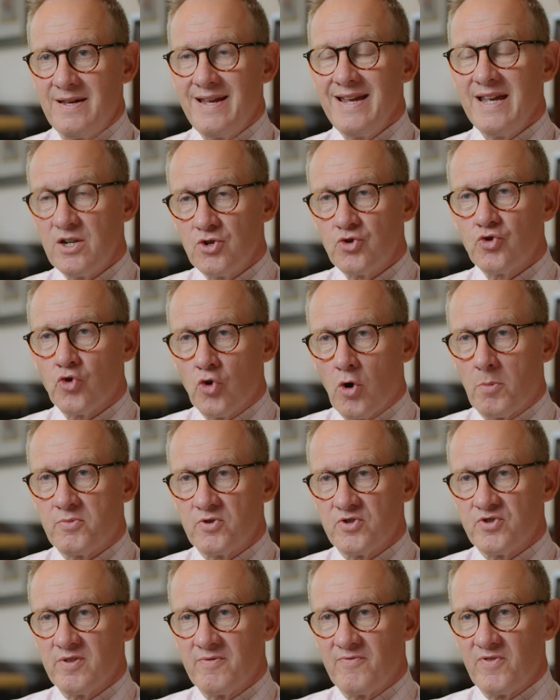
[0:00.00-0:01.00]

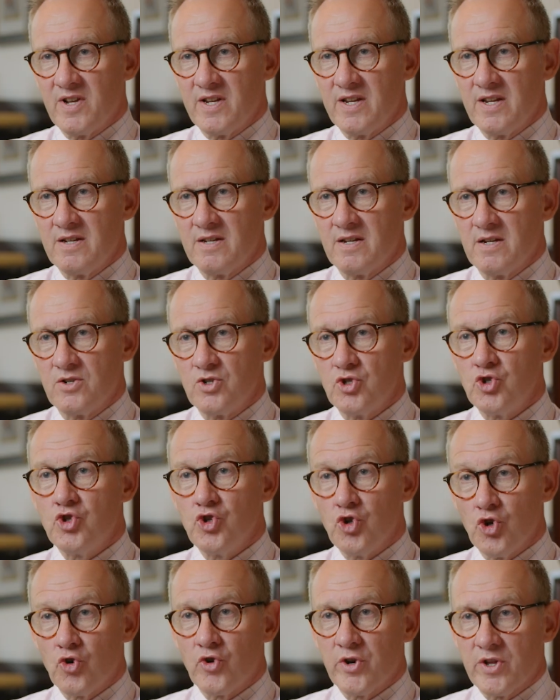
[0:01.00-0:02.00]
intraoperatively
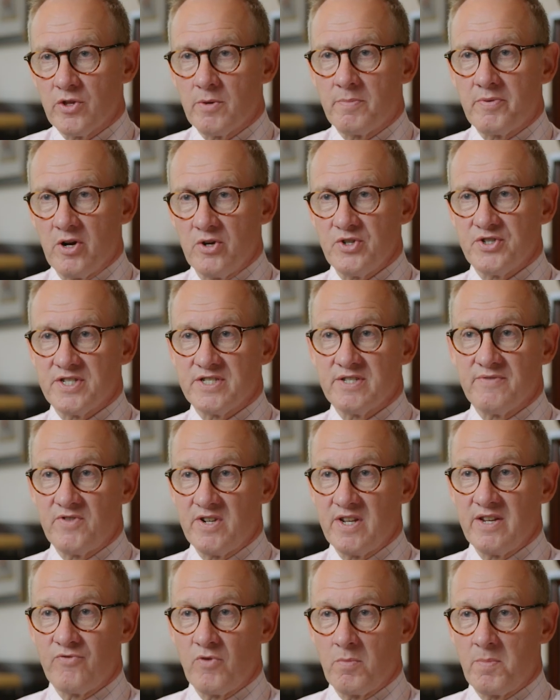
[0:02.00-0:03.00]
during the process of a
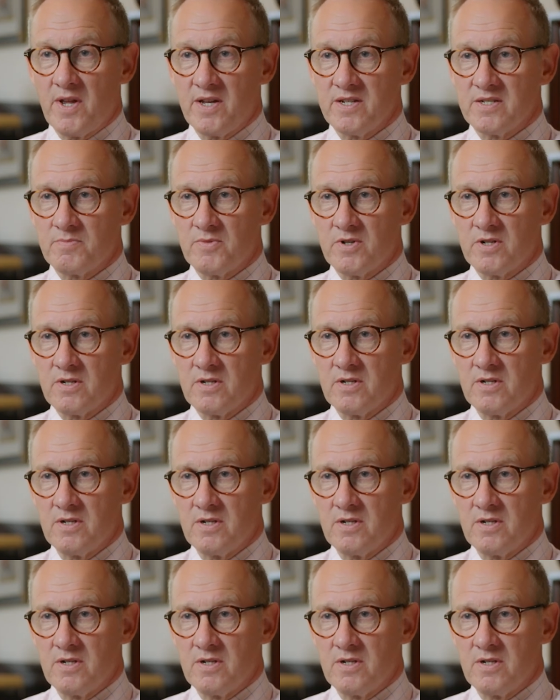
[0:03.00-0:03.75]
knee replacement.